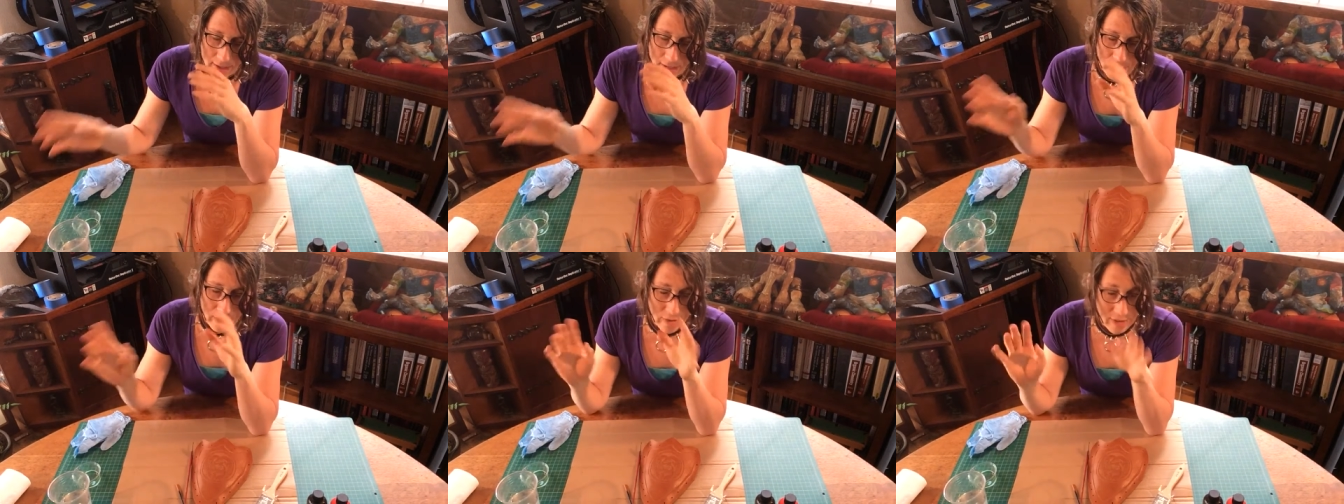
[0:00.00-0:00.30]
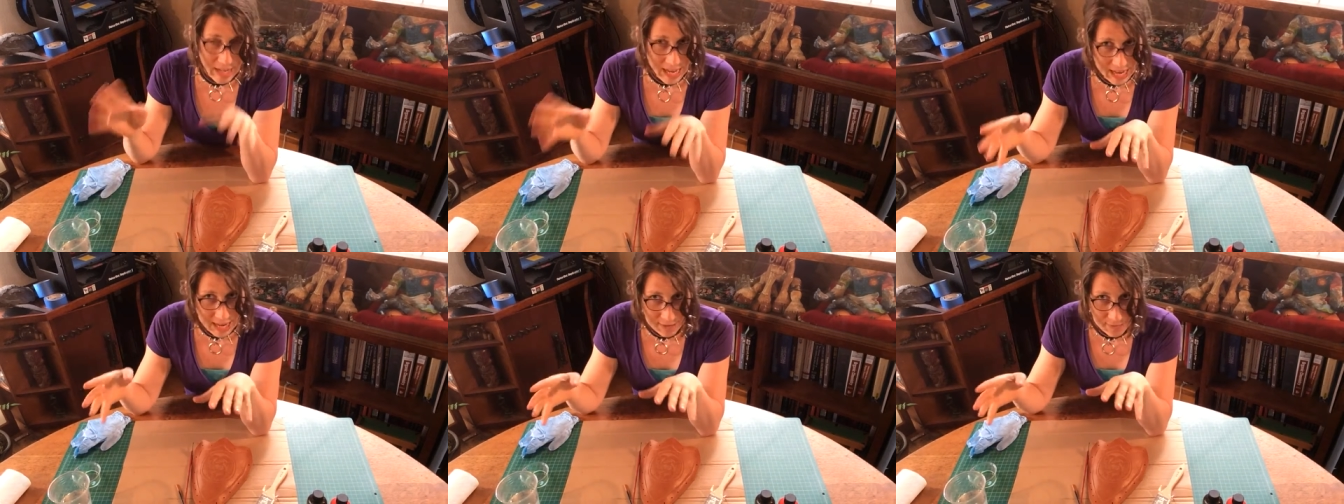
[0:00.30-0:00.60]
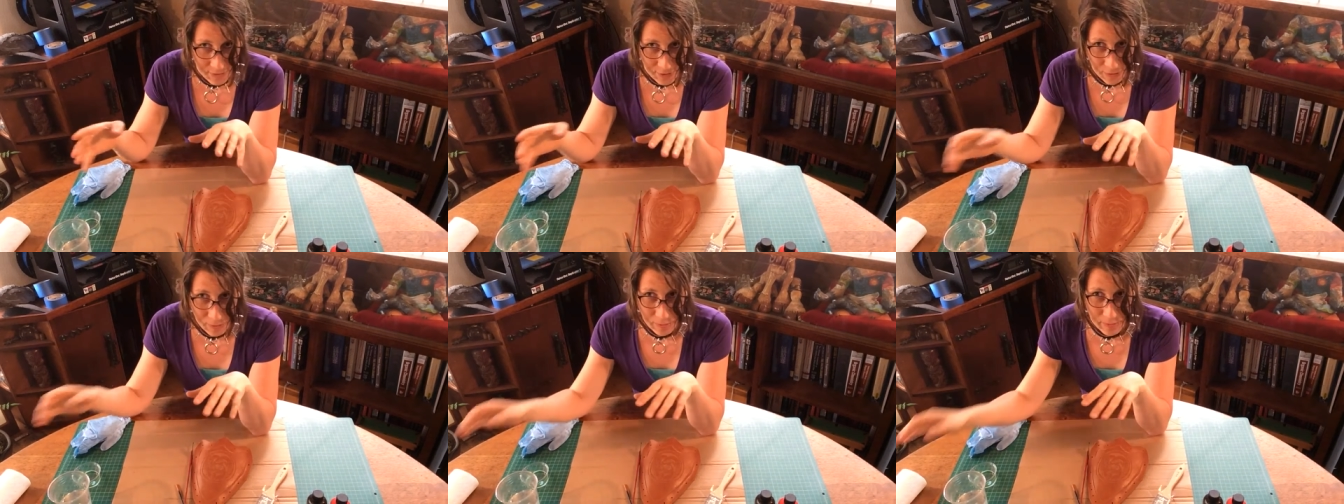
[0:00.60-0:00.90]
You don't
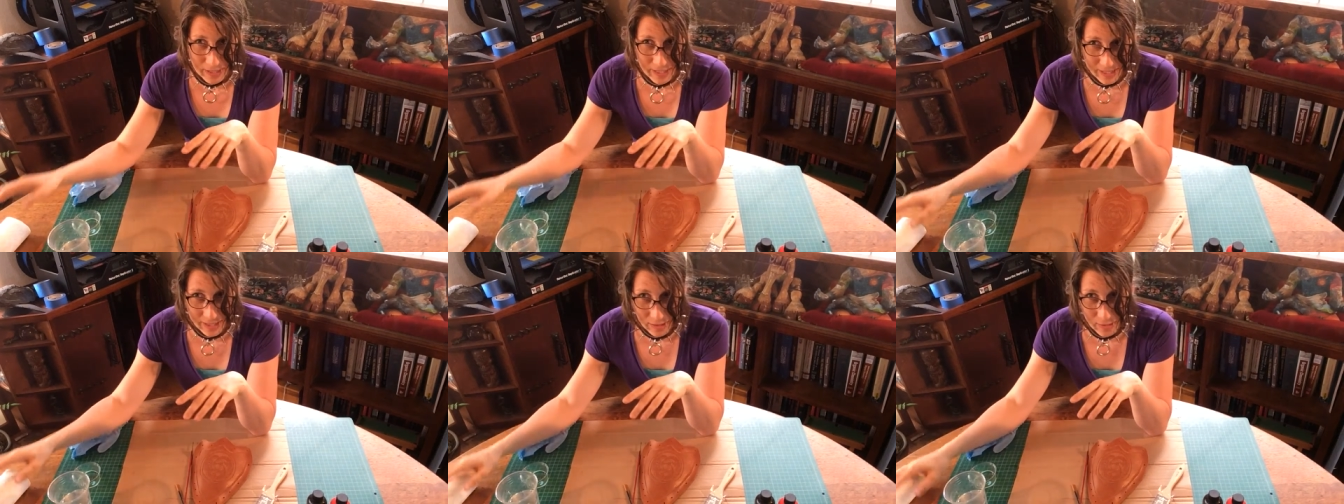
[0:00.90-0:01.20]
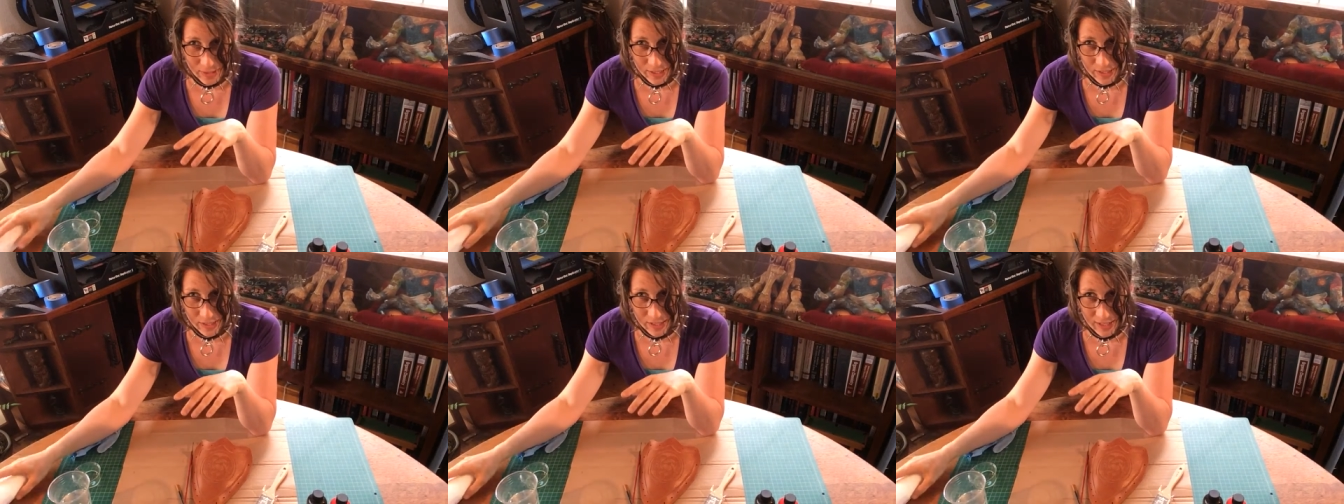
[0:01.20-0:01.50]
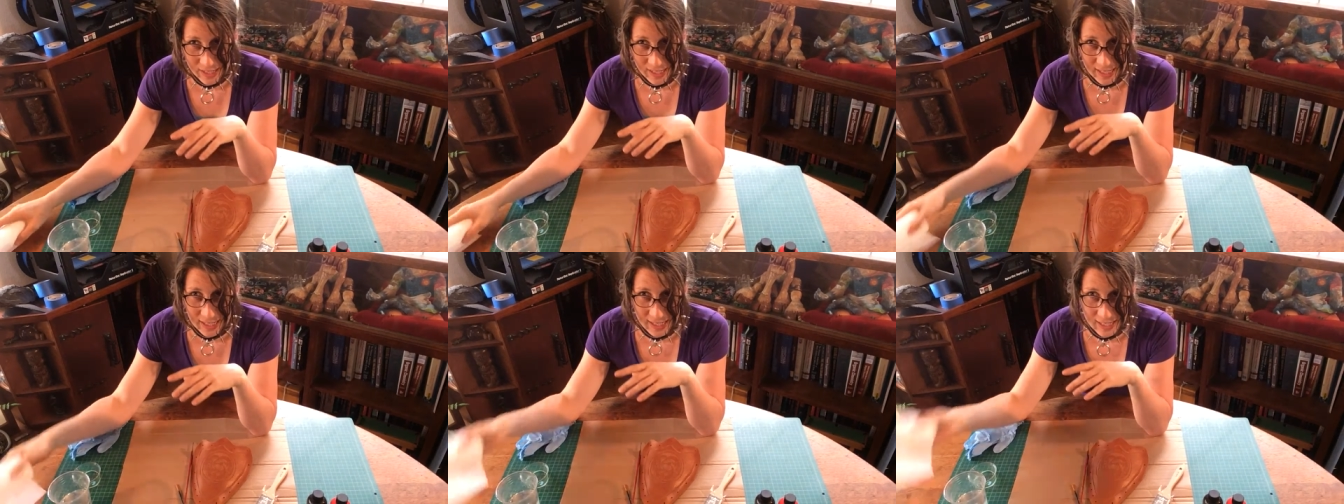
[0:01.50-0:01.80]
have to, but it's always a
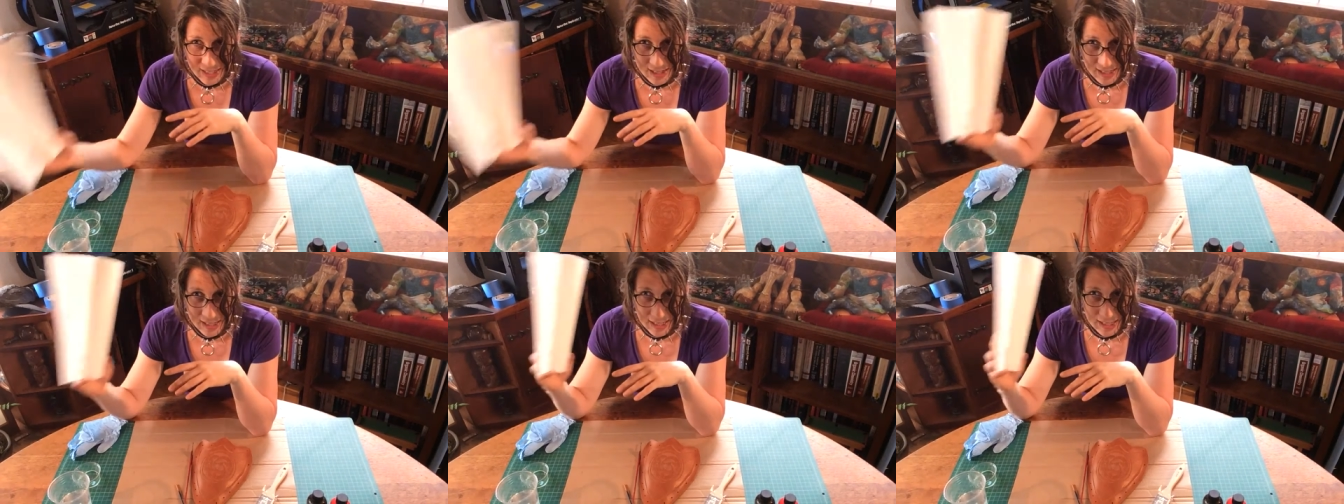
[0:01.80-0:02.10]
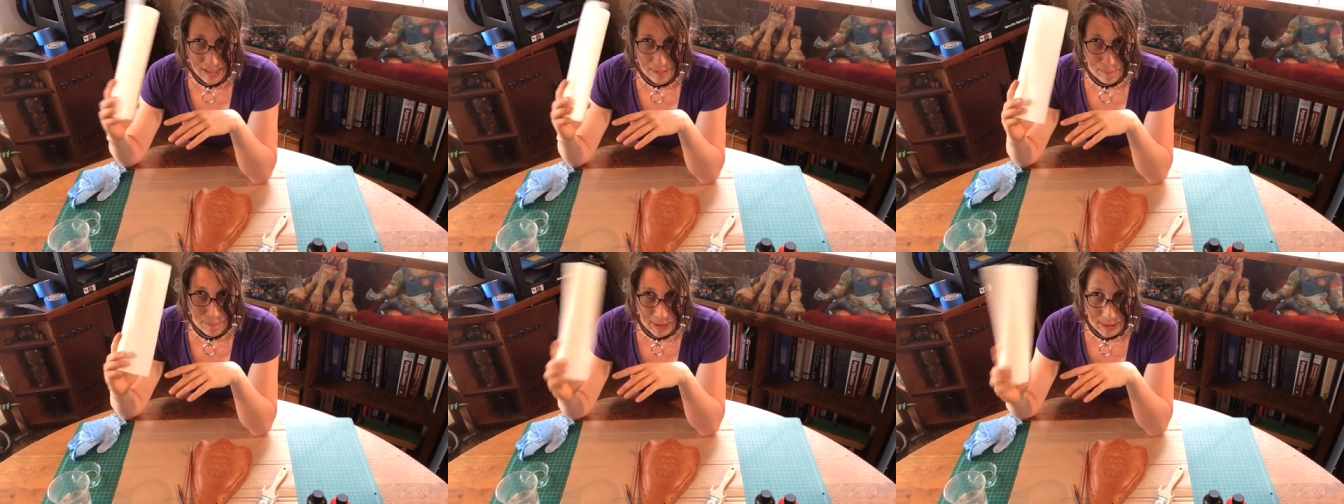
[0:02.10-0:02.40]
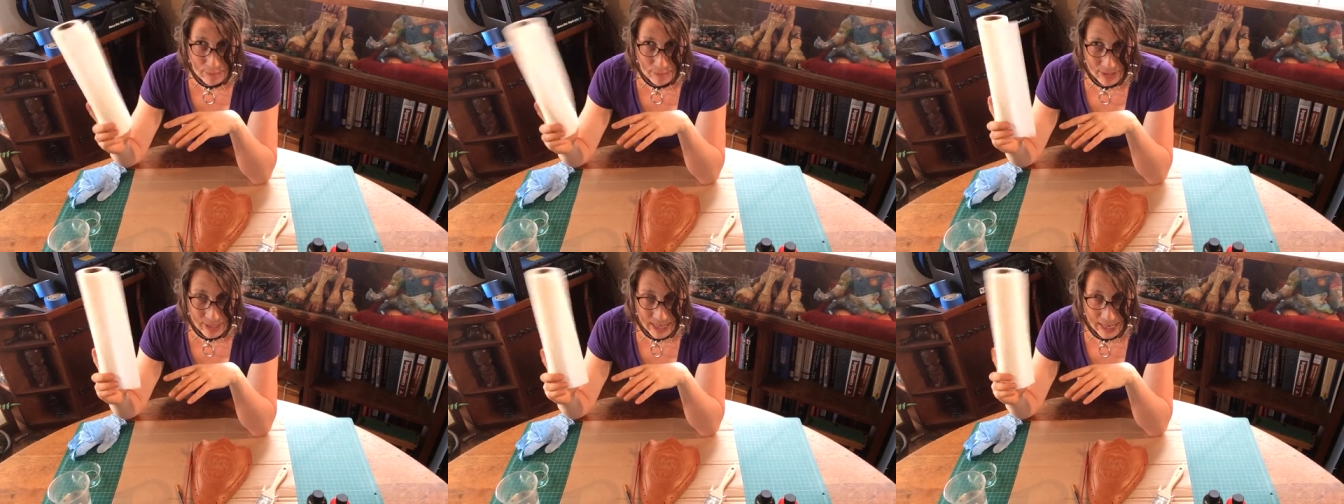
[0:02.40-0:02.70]
good idea to keep
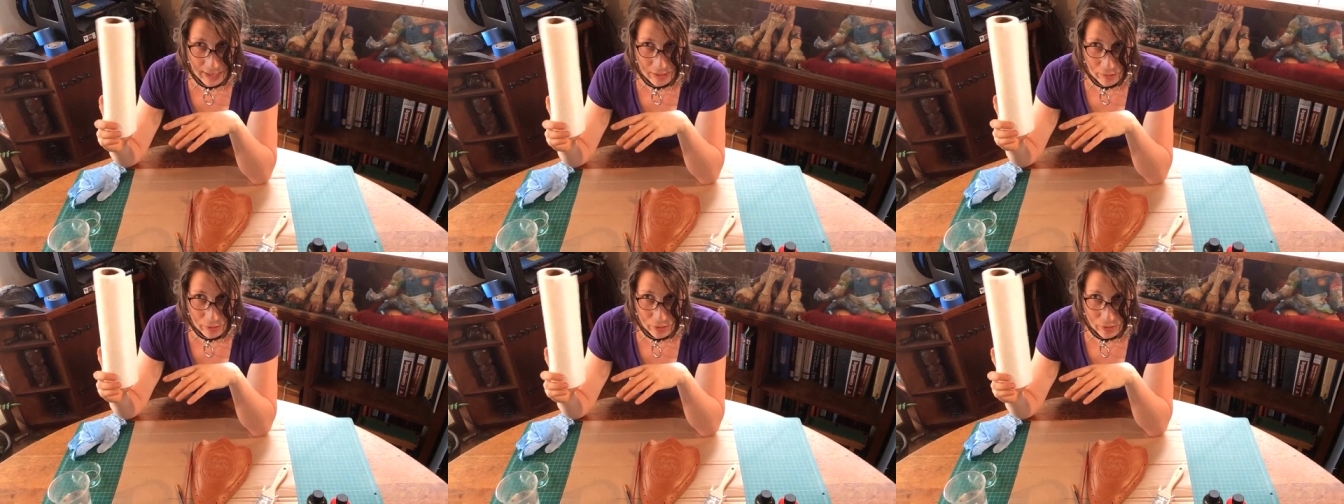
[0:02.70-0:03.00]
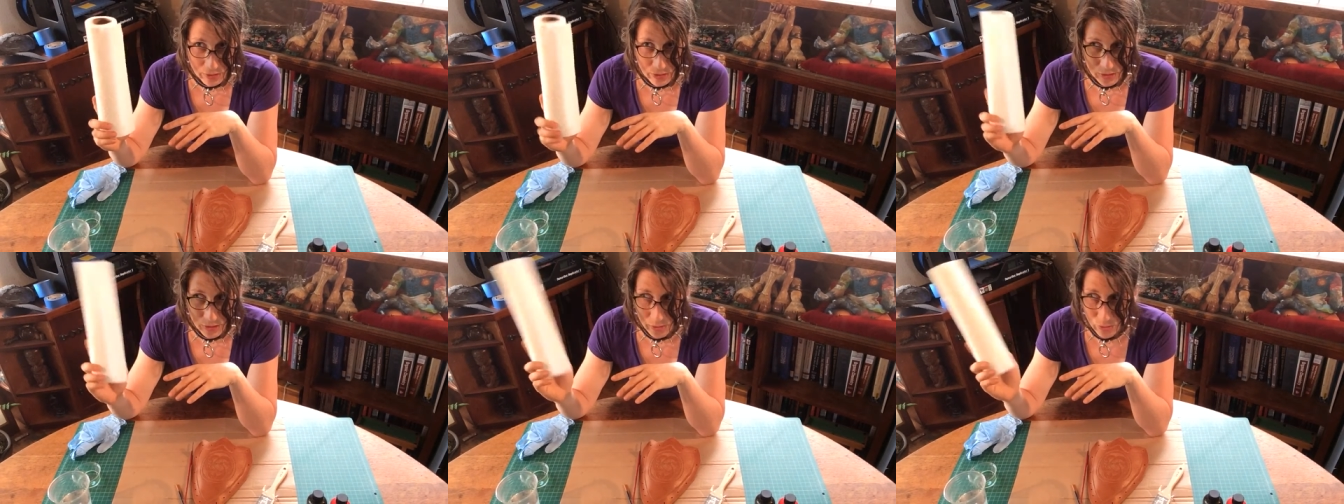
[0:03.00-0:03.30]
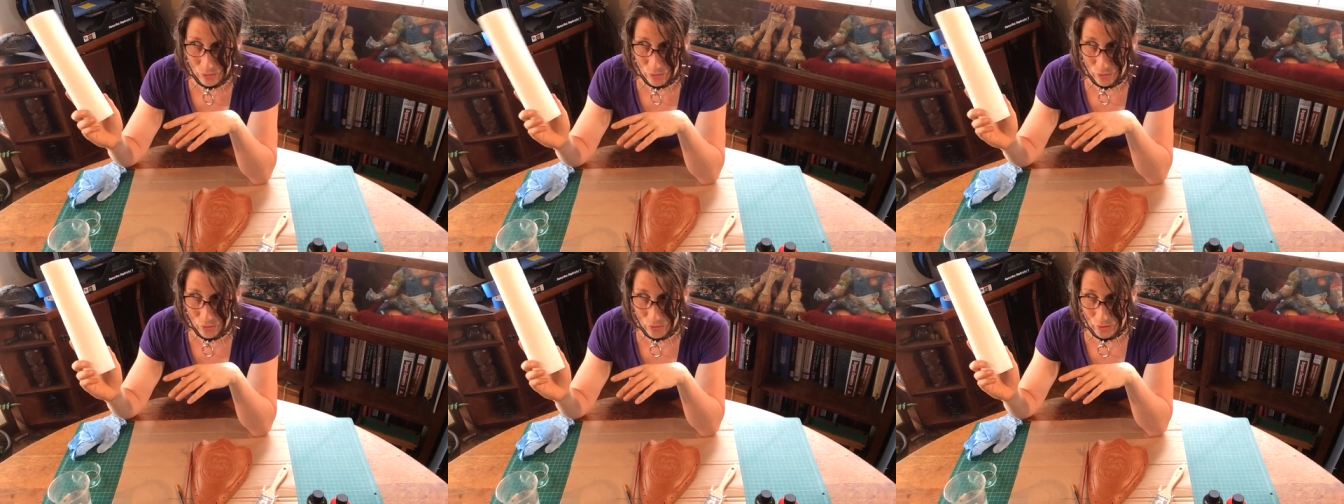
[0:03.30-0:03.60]
paper towels
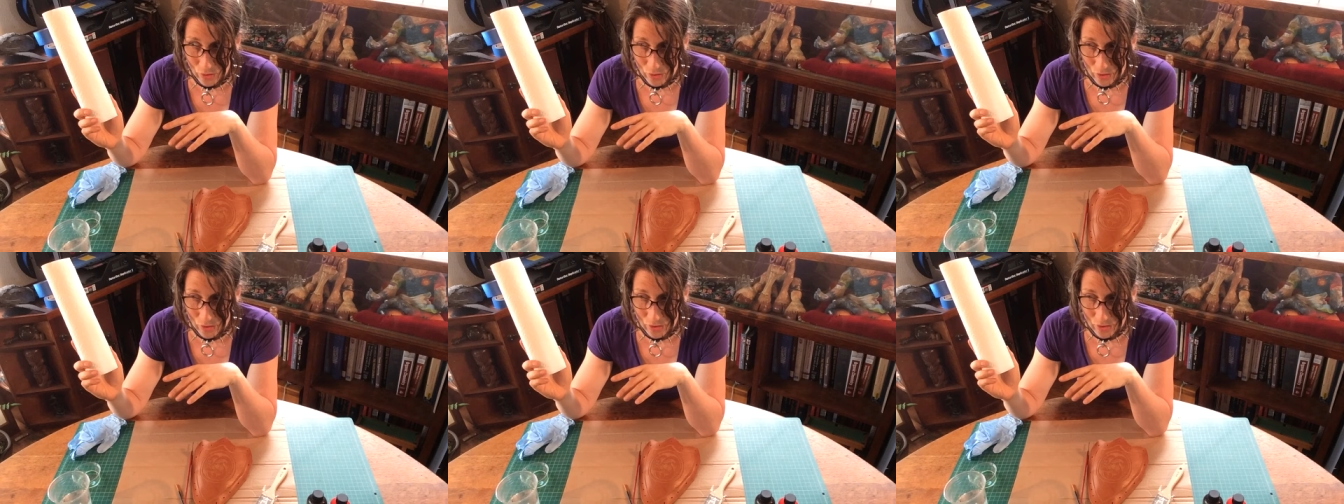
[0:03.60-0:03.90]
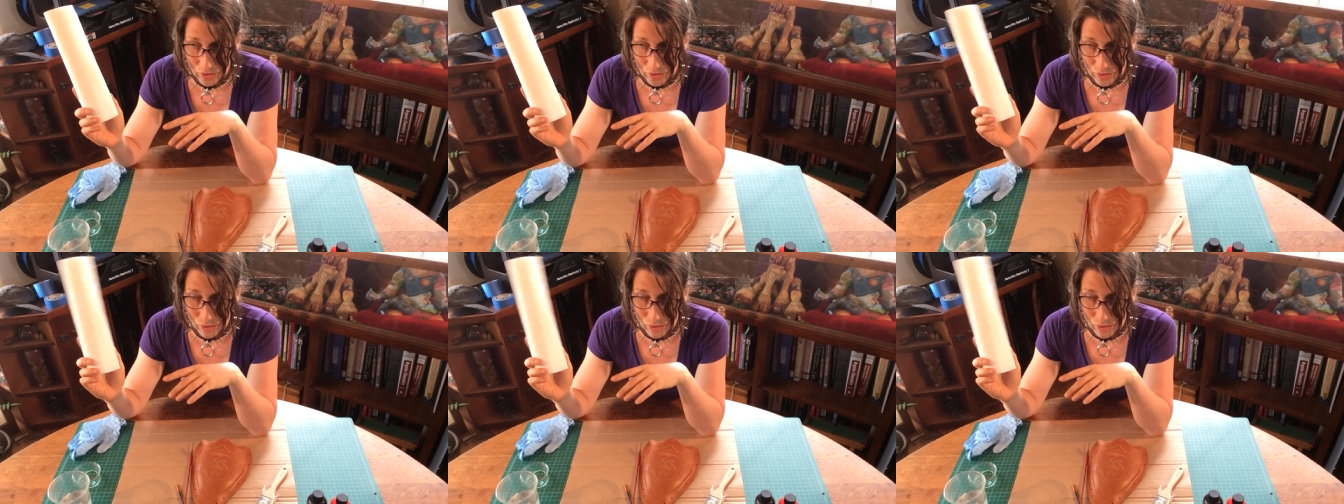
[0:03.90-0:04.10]
or